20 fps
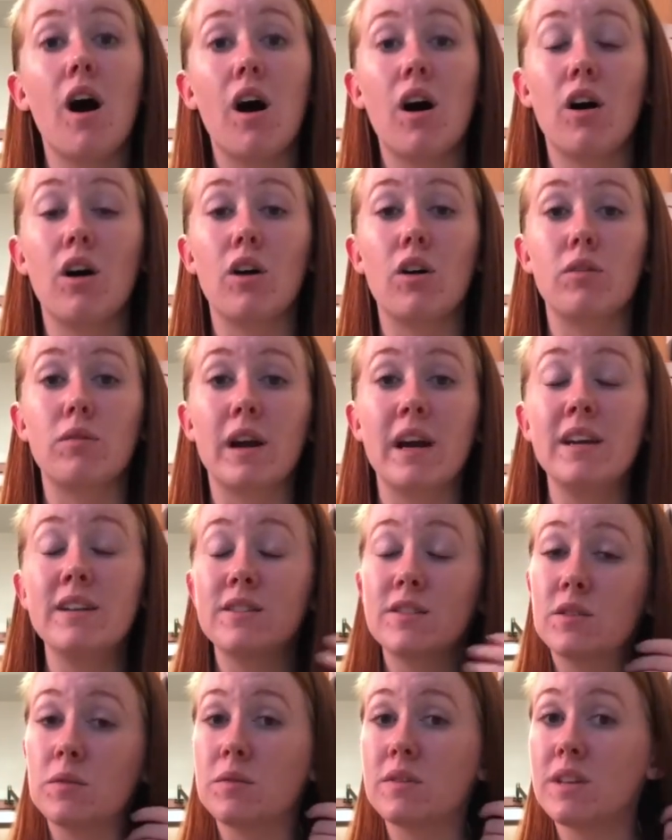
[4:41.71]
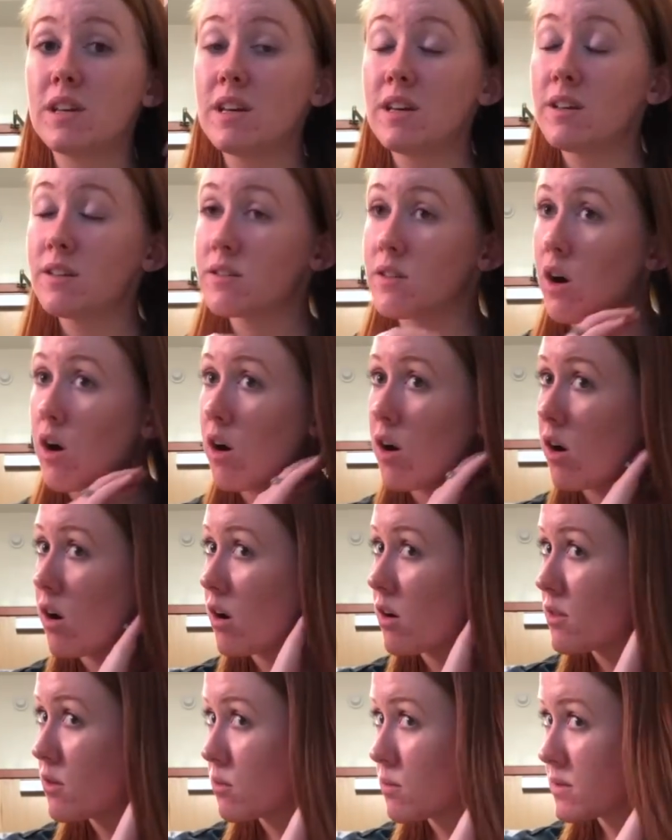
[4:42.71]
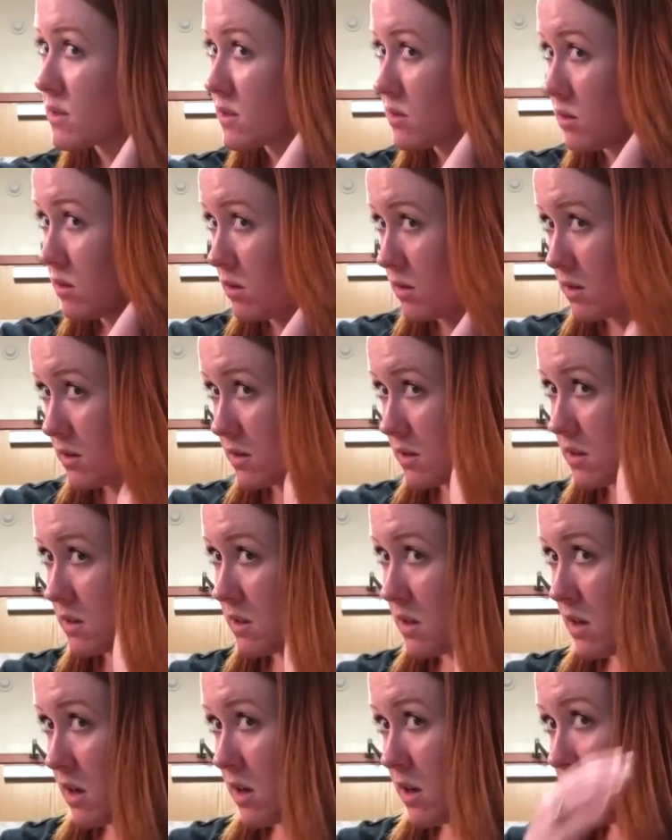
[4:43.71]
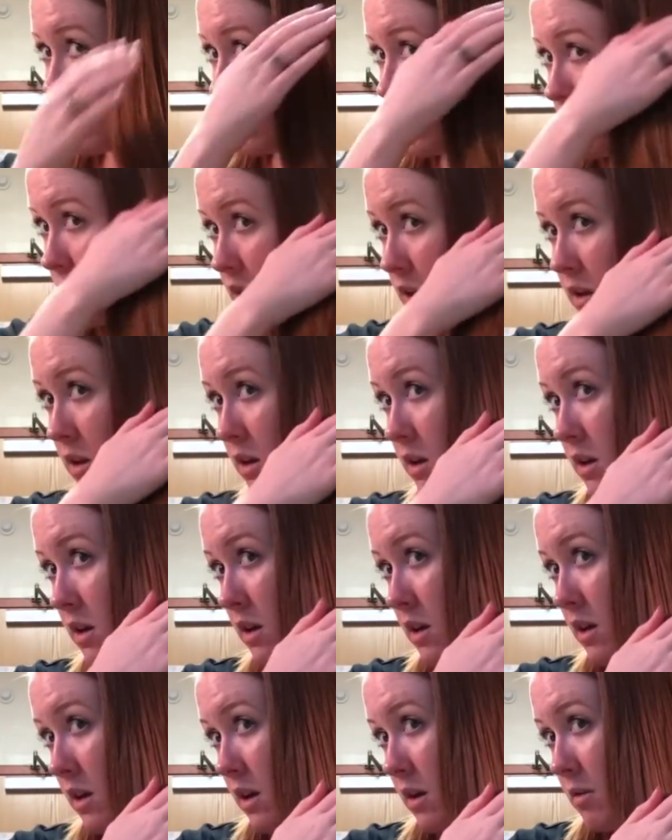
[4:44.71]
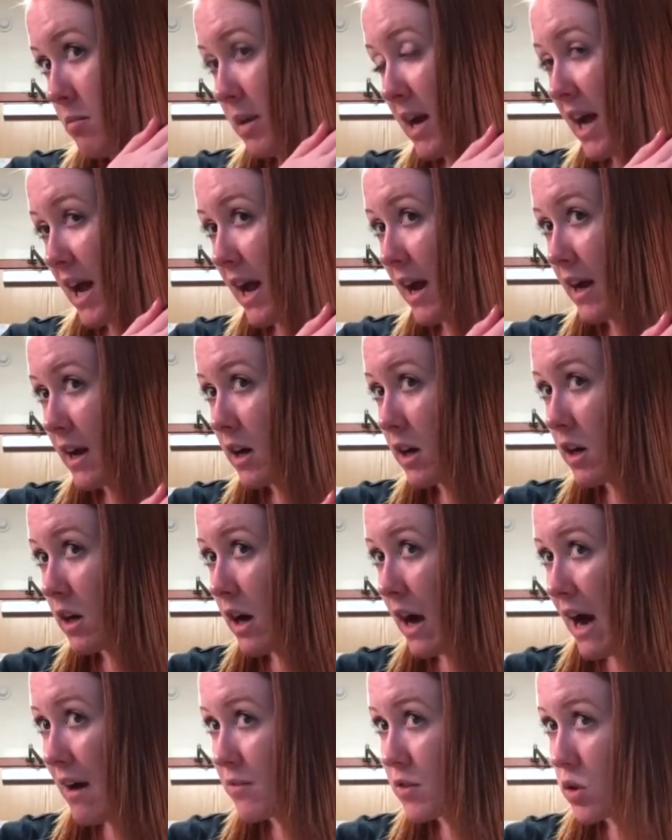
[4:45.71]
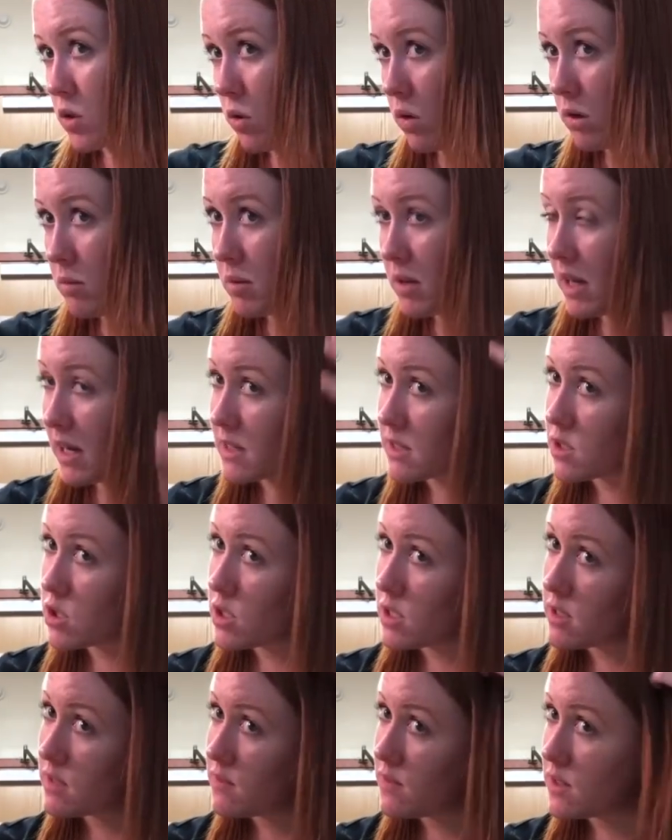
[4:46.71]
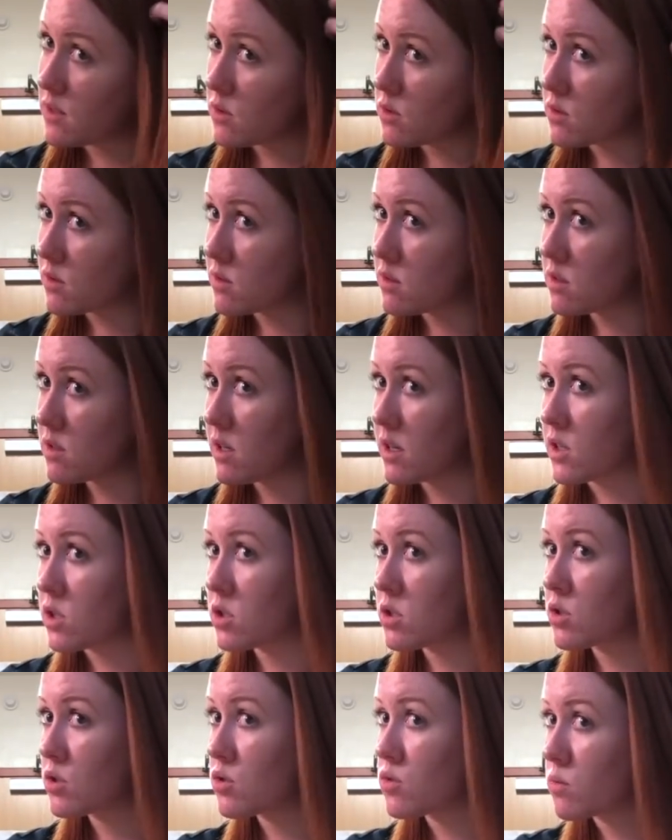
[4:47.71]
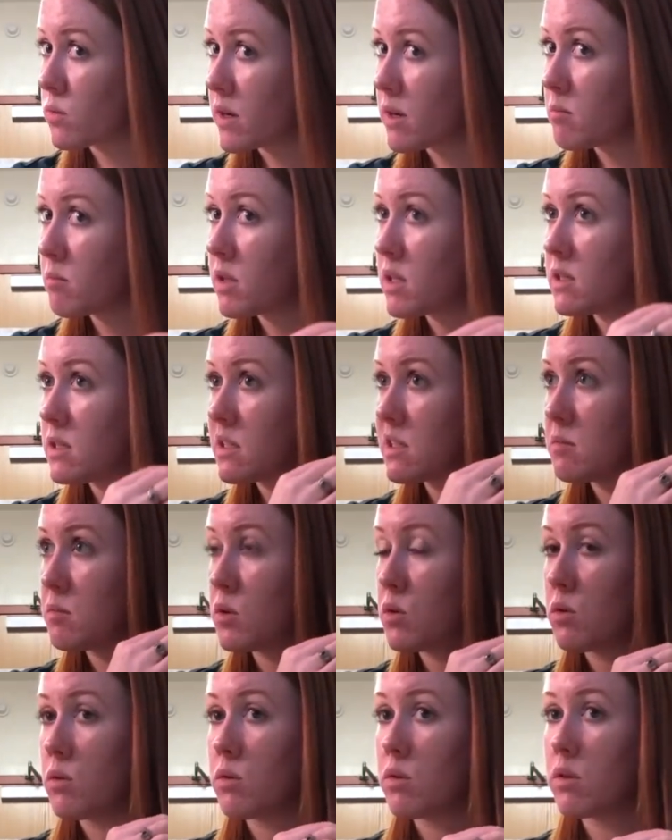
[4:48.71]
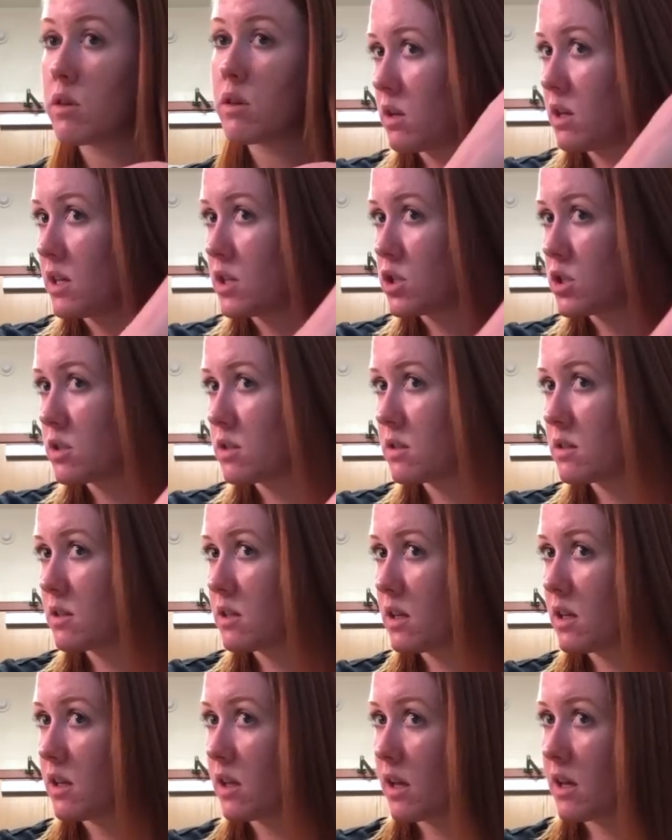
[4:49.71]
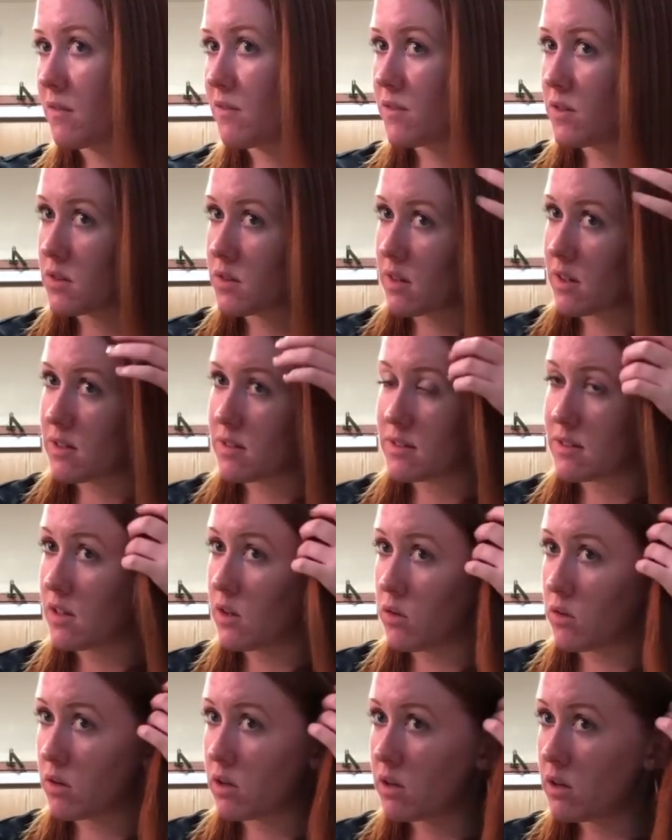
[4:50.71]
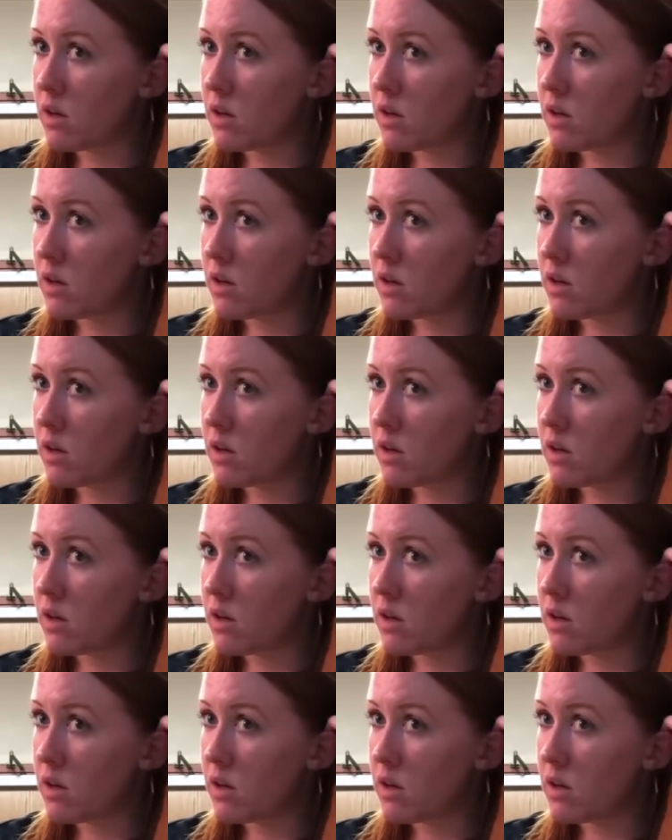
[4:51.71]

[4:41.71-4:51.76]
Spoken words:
Alright, so these are the results. My hair after Olaplex just feels extremely smooth. It like feels like silk.